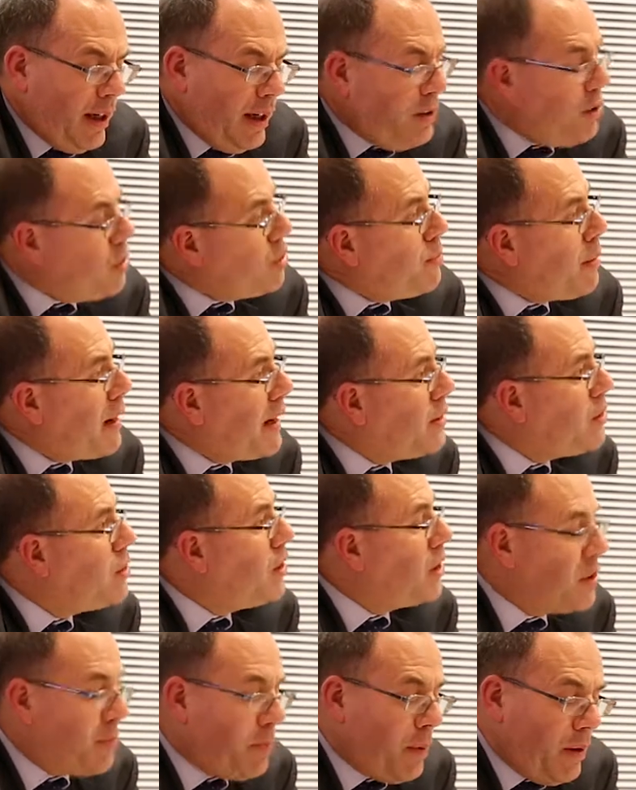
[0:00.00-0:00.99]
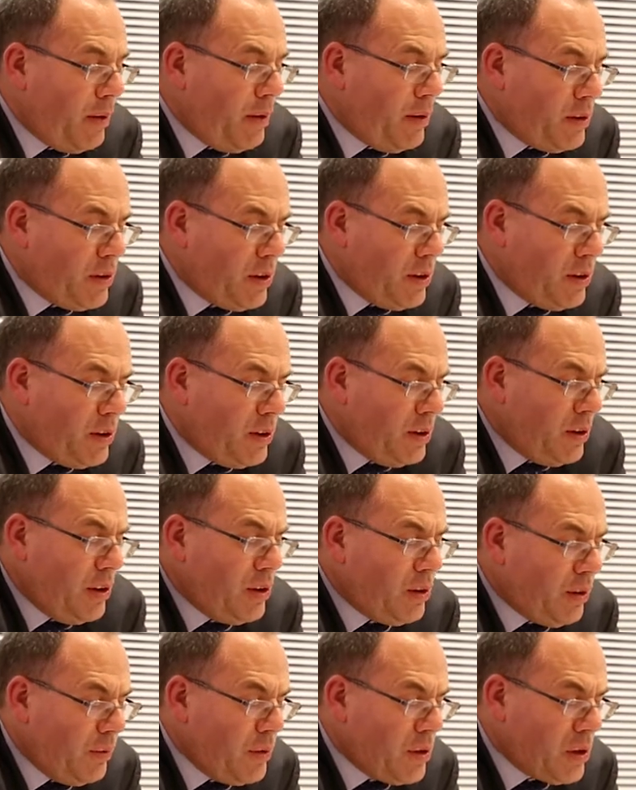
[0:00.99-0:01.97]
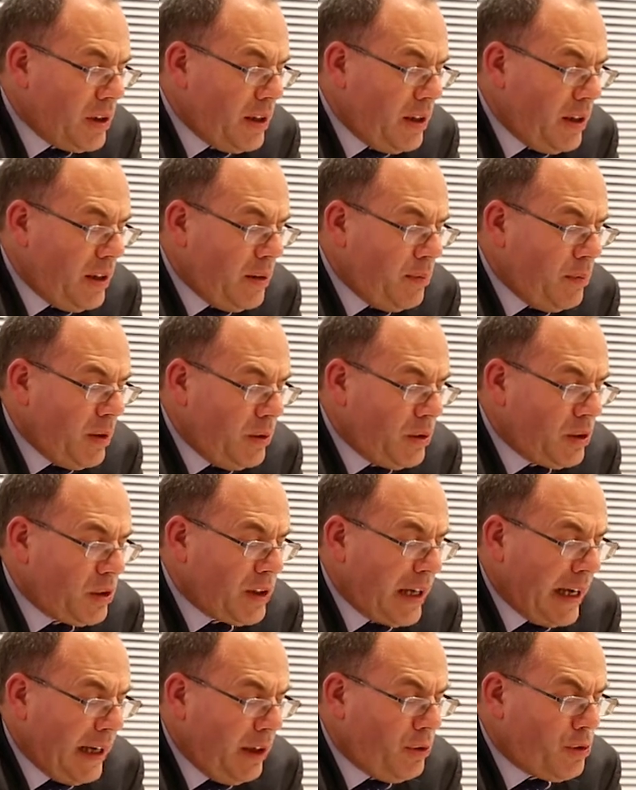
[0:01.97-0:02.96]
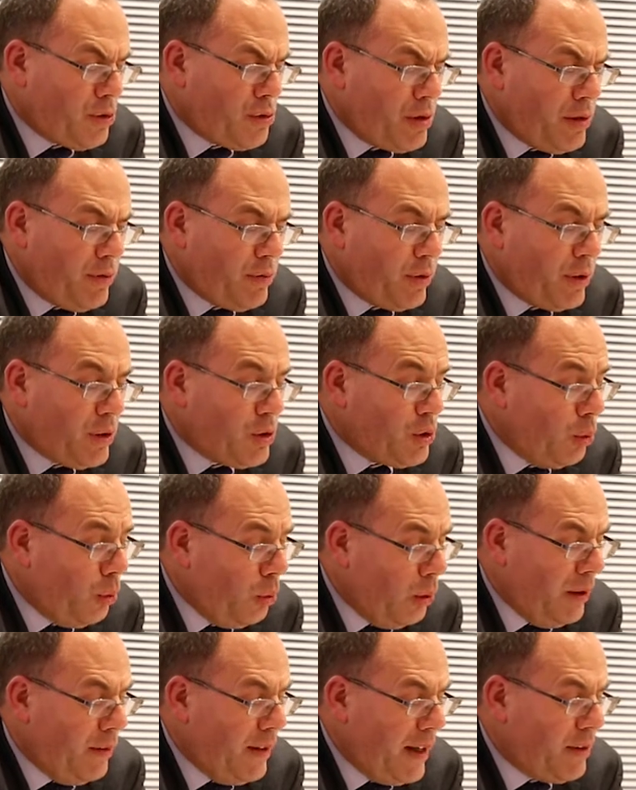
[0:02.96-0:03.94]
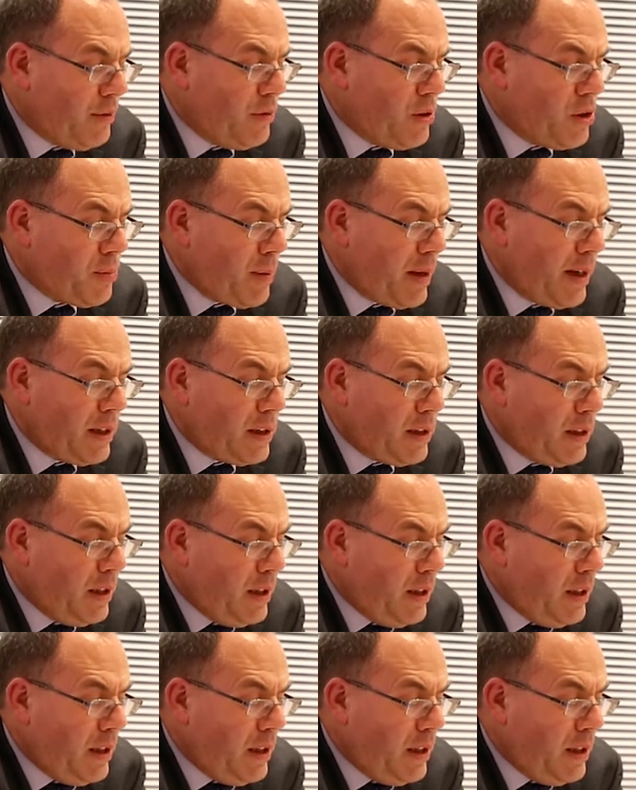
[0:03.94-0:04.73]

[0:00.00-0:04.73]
And Japan's experience is obviously the most salutary for us all in that respect.